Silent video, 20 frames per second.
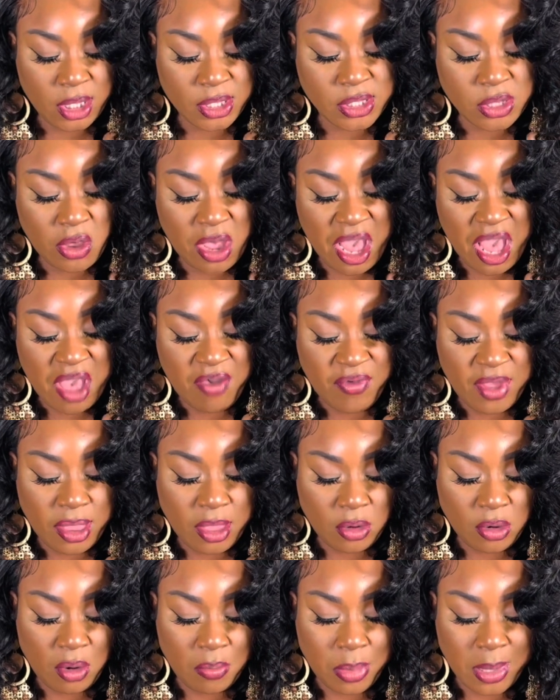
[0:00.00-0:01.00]
So I have
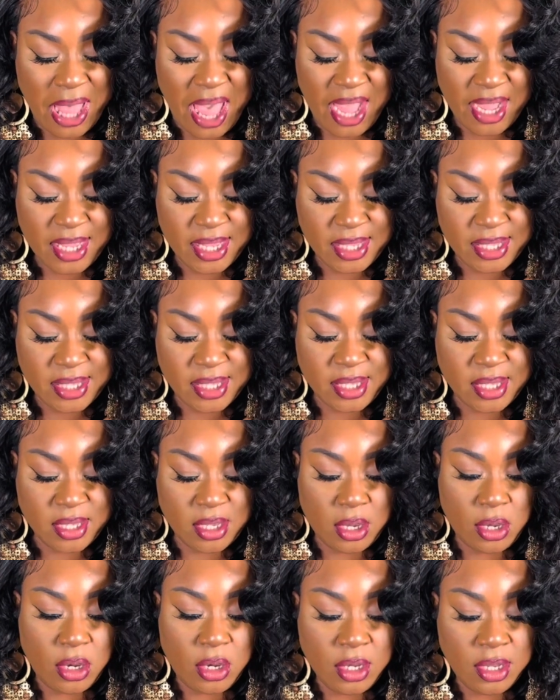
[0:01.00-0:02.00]
another black
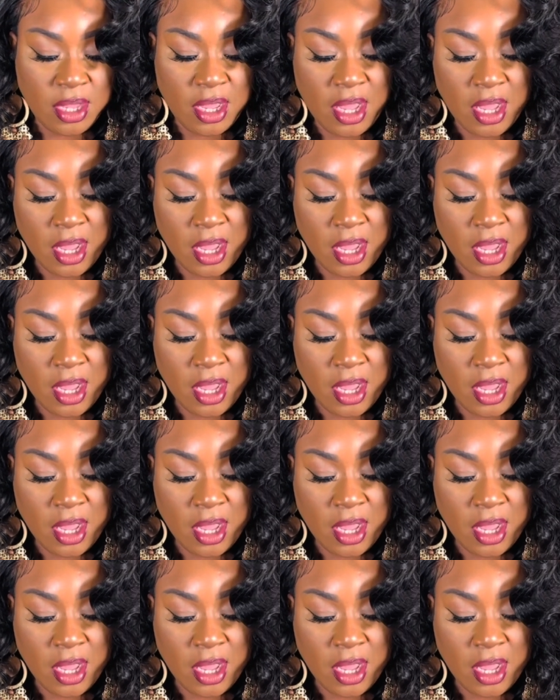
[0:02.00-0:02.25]
skirt.